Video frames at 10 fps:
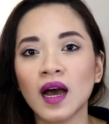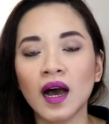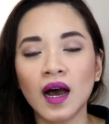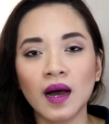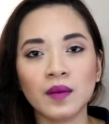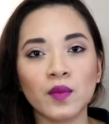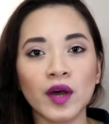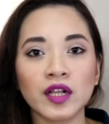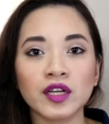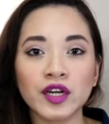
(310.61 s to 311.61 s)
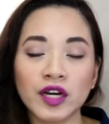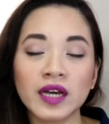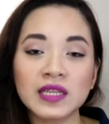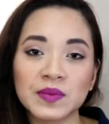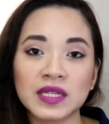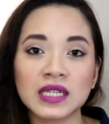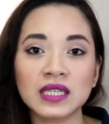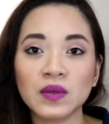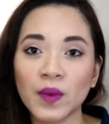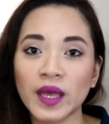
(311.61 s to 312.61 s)
while her husband
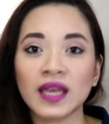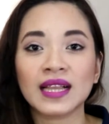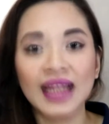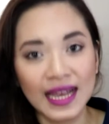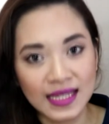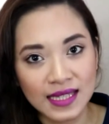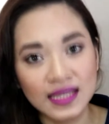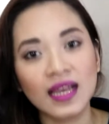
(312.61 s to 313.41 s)
is away in class.